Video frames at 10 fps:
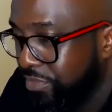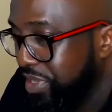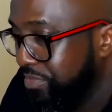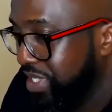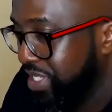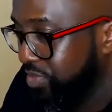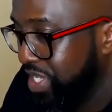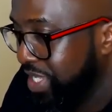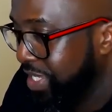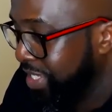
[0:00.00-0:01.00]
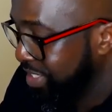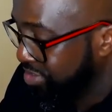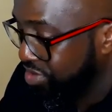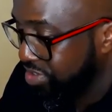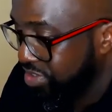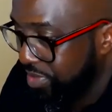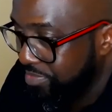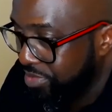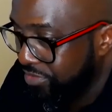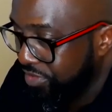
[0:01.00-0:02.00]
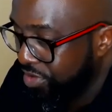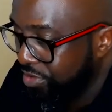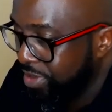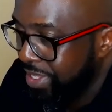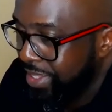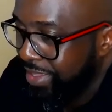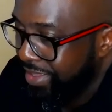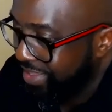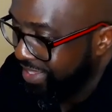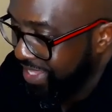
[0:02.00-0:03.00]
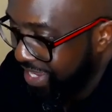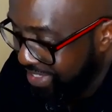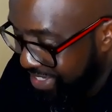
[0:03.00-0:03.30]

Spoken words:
to people this weekend and talking to people on the phone, a lot of